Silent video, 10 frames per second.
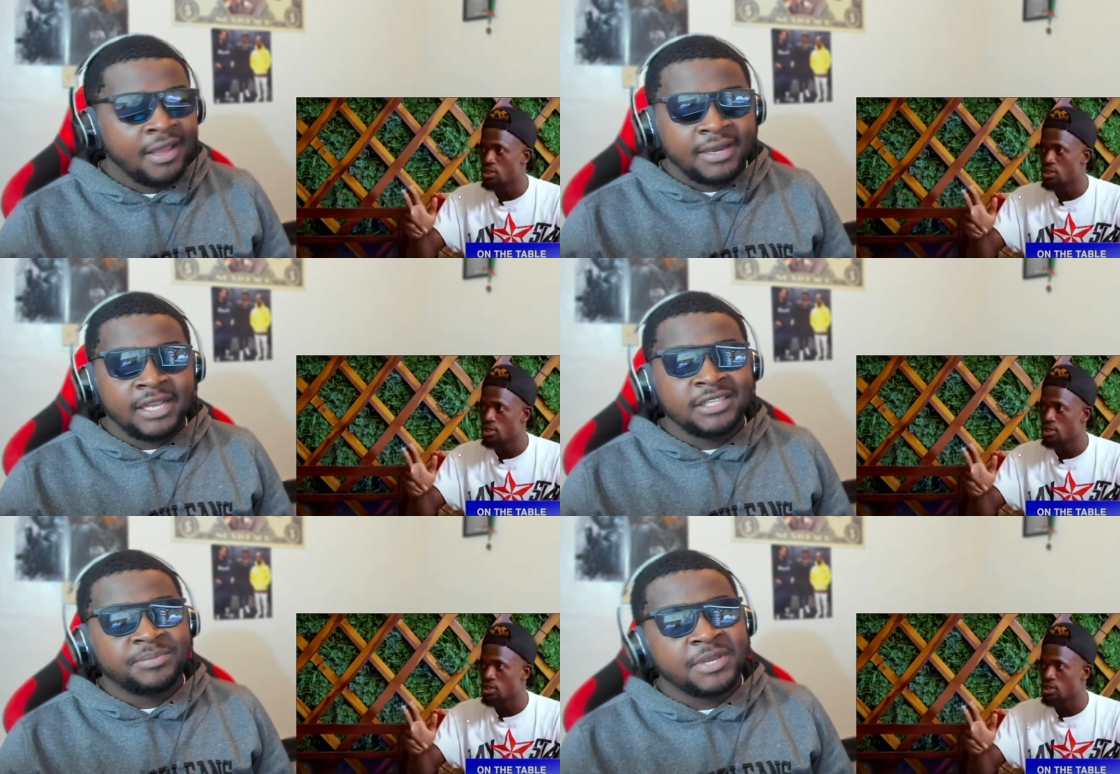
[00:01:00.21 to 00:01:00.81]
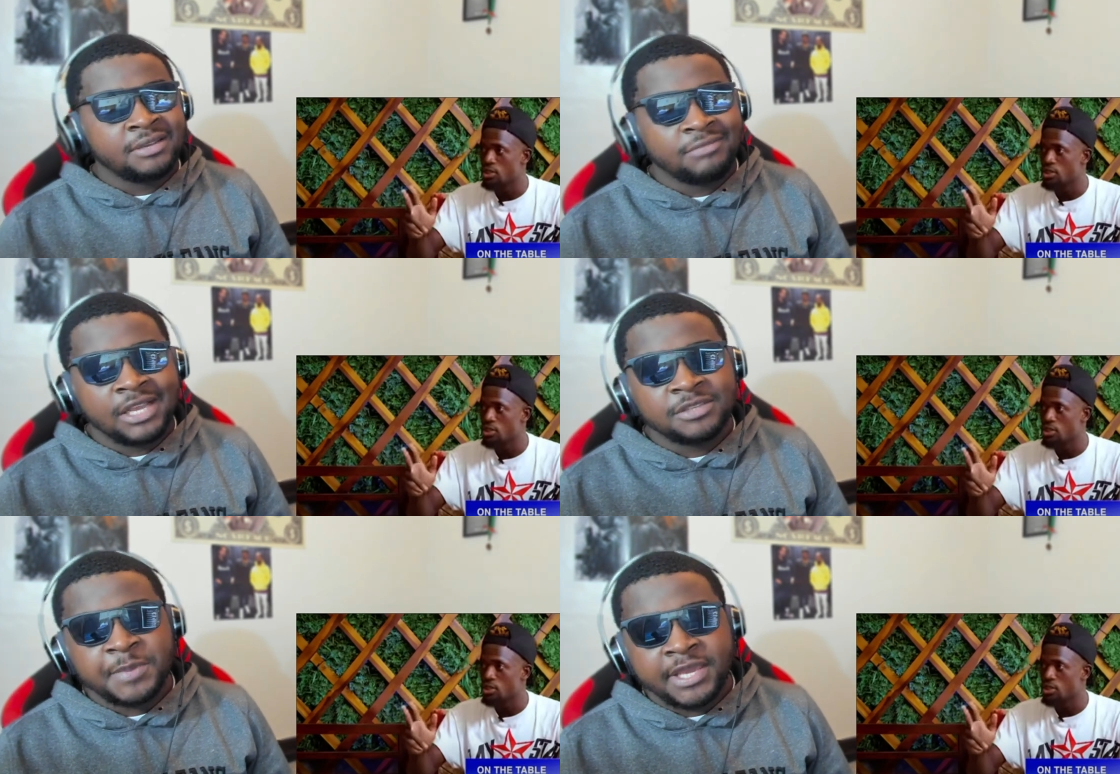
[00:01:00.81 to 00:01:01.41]
Speaker 1: Niggas be
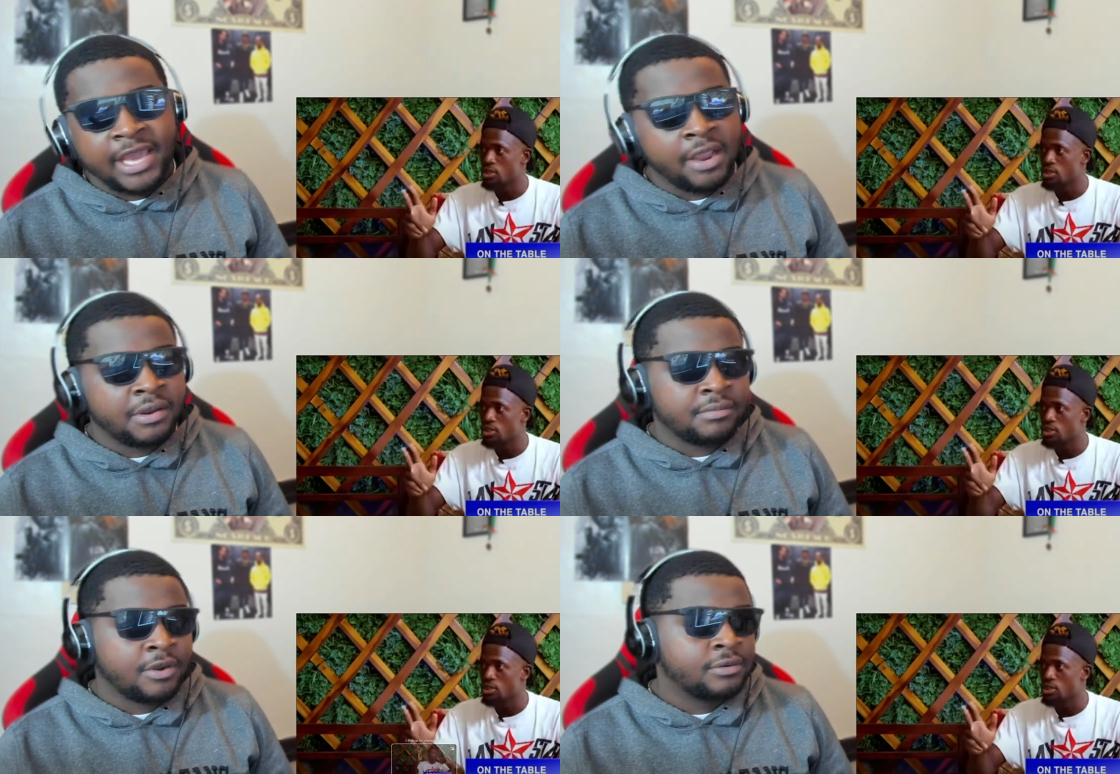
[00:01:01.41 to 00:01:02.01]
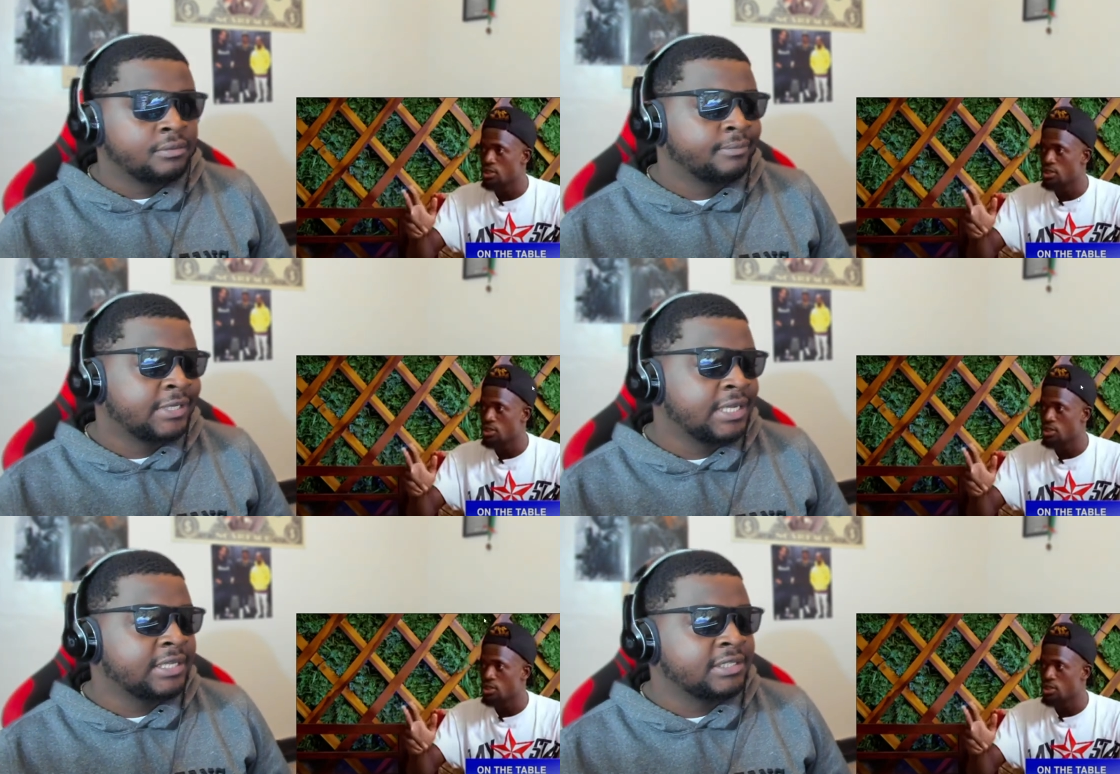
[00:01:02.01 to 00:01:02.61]
niggas be caring, bro. But
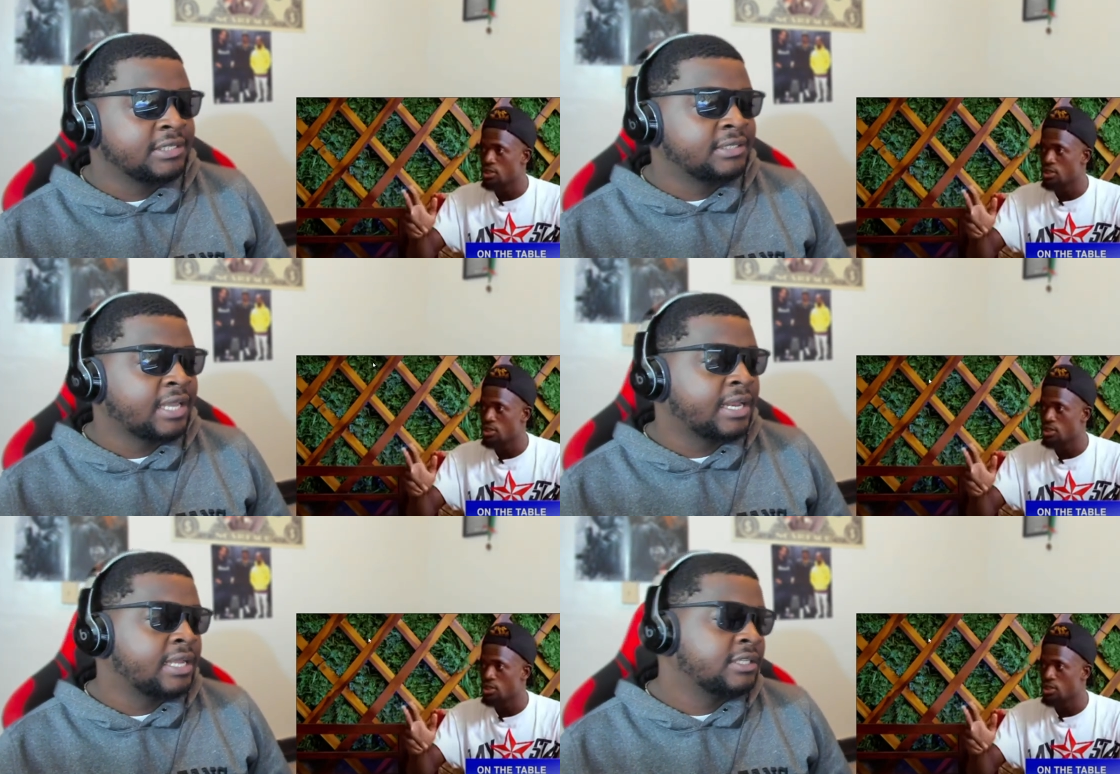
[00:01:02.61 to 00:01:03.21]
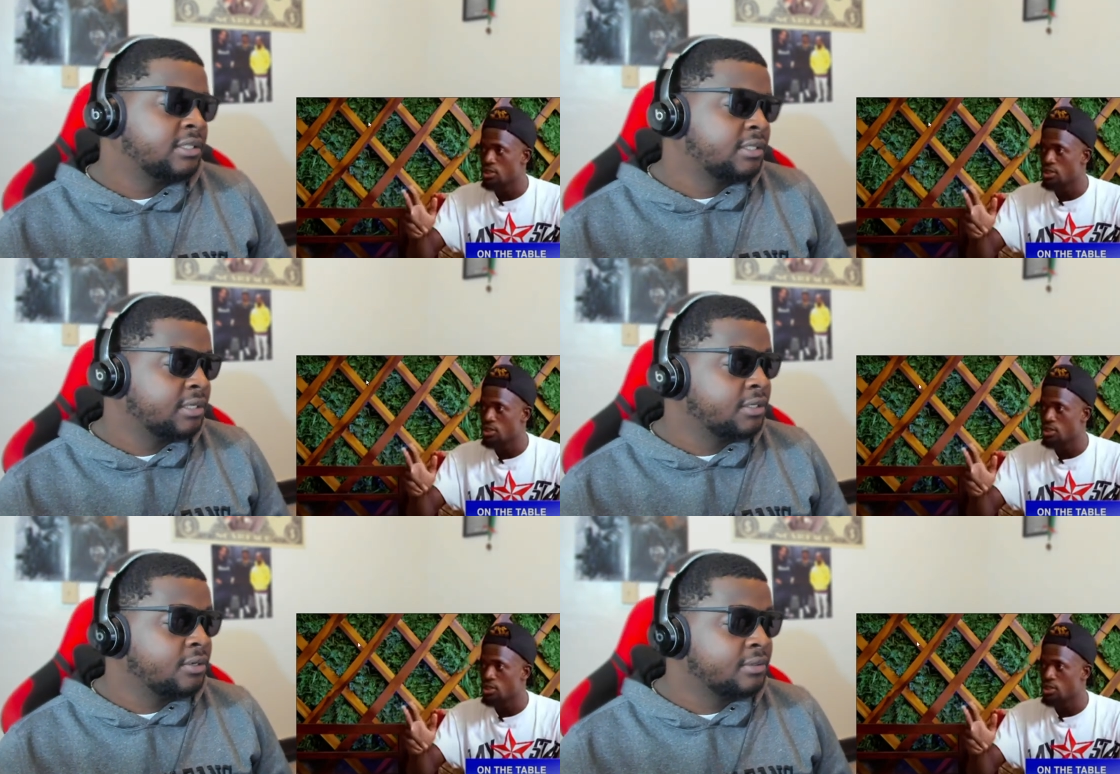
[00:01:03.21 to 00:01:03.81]
niggas just say that just to, you know,